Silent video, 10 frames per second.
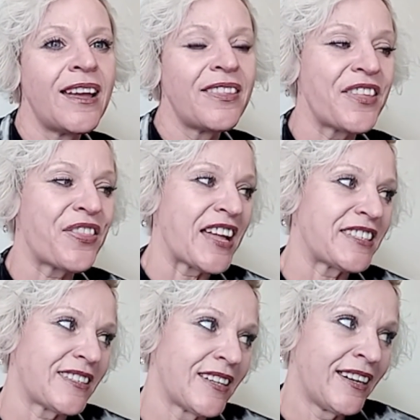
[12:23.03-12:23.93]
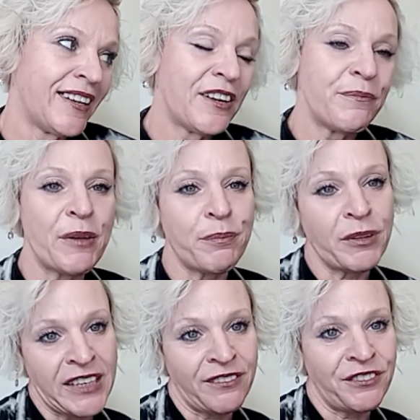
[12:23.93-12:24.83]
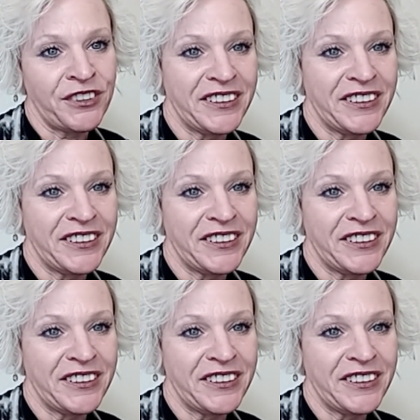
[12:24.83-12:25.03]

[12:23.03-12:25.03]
that that's make-believe.